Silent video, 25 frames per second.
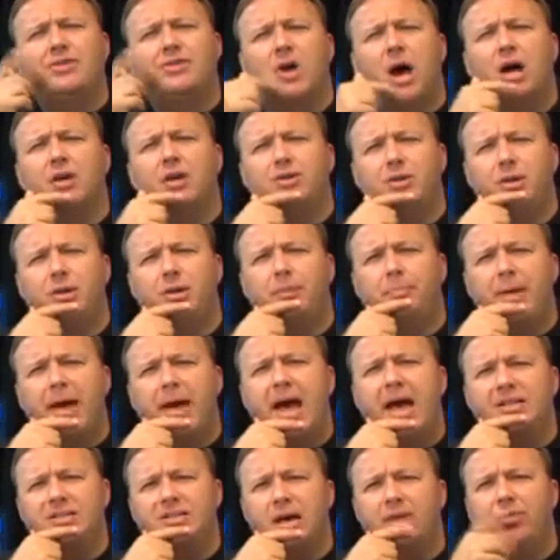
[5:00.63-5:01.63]
I'd talked to you in the
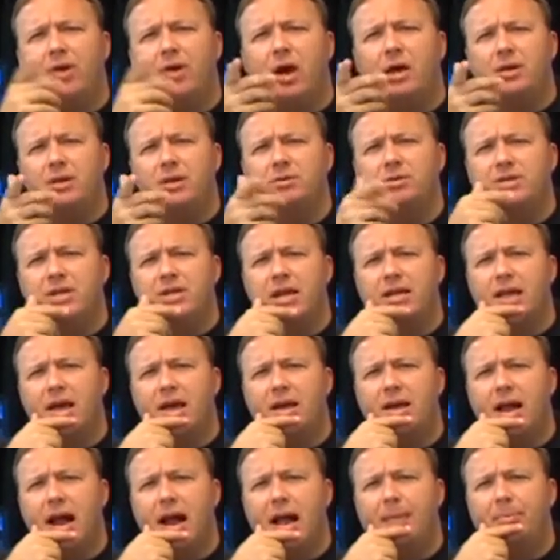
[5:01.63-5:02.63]
past. I thought you said
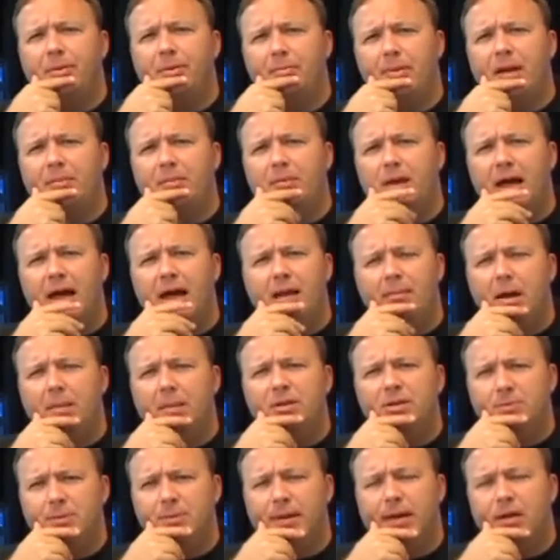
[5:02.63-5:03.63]
that had happened, but I'm glad I
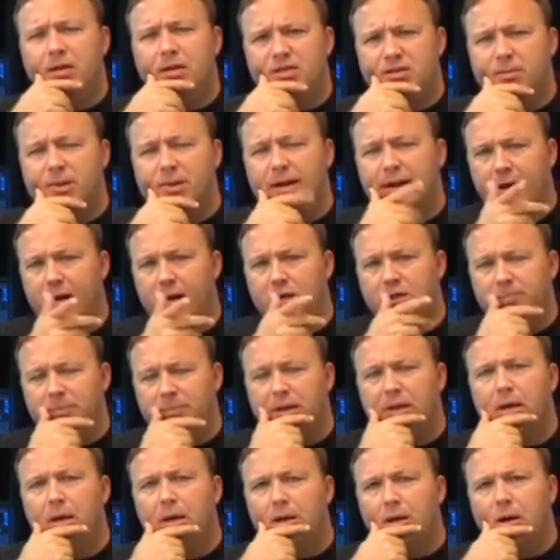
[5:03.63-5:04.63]
must be thinking of somebody else.
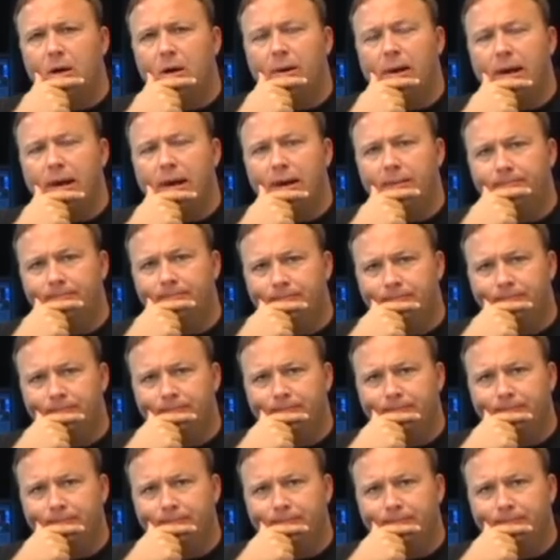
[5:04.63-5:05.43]
But go ahead.